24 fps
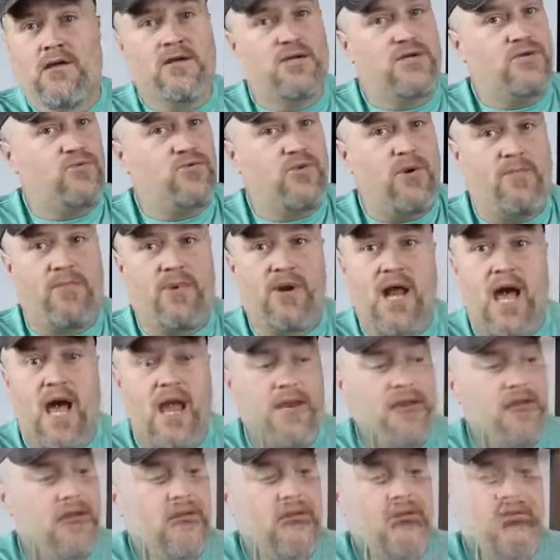So whip it on
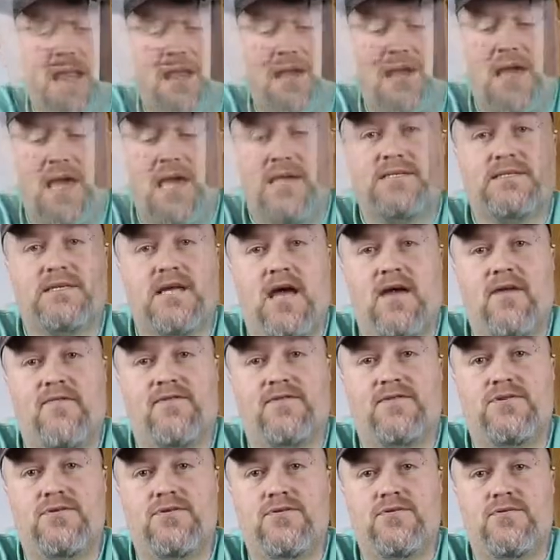here. You got a nice
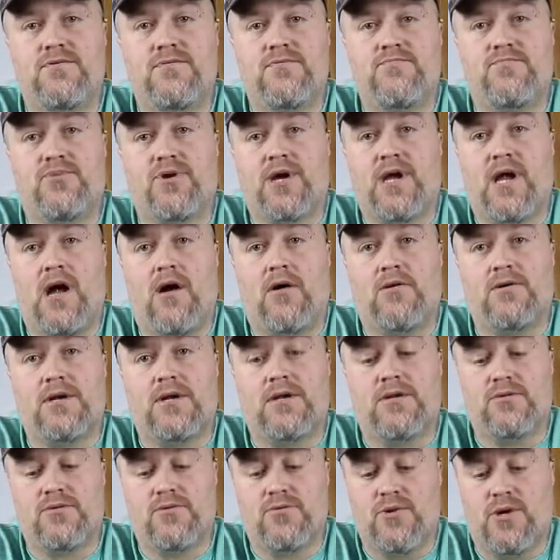knife to bring out
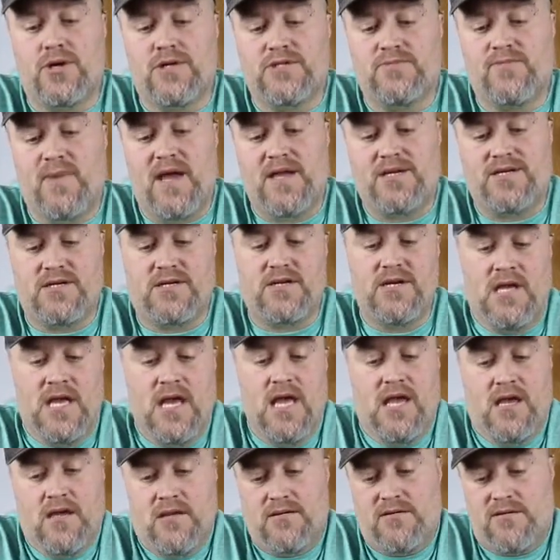into the woods. Mind you,
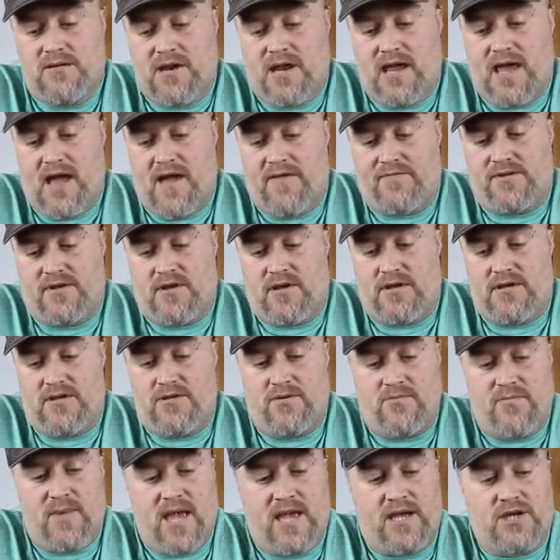you're gonna have to
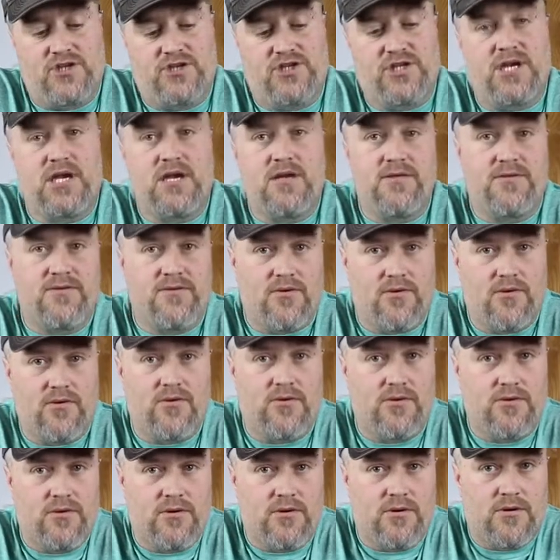either make a sheath
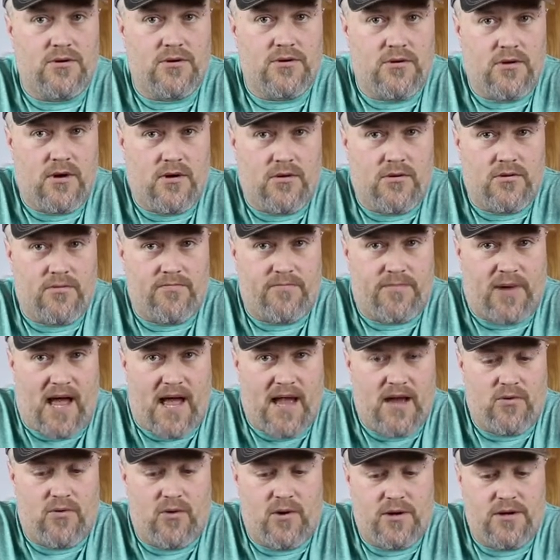or
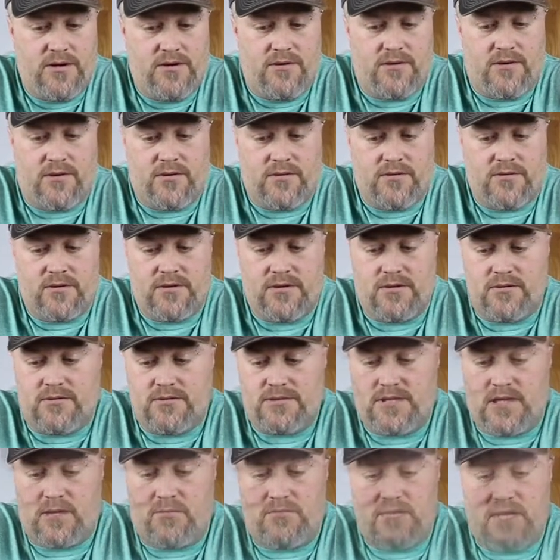buy one, or you know,
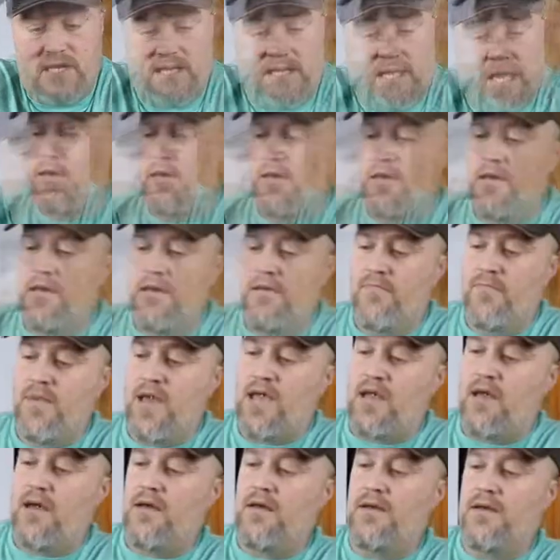something like that. But
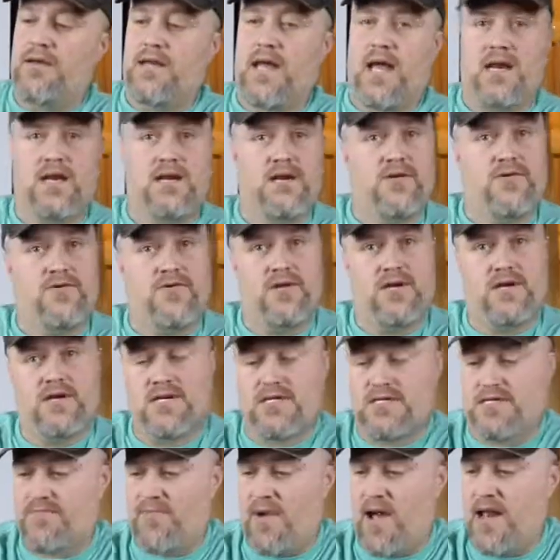make a 90-degree
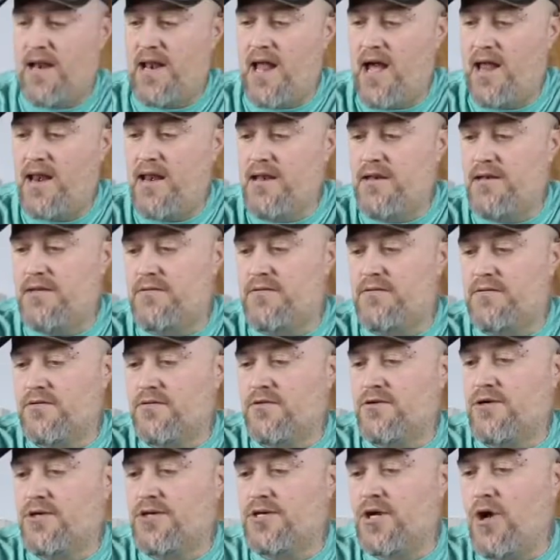spine on it and
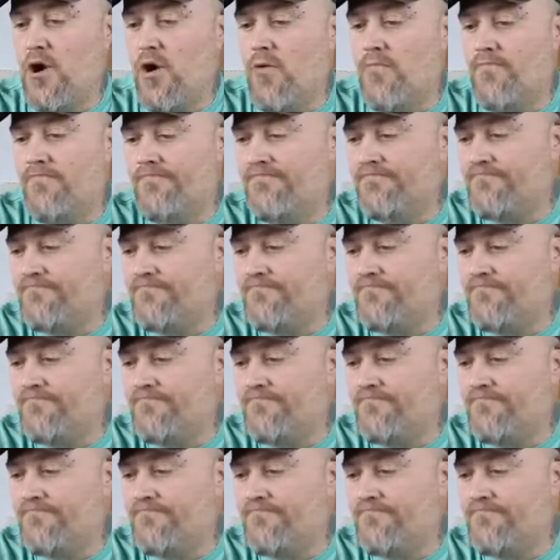good to go.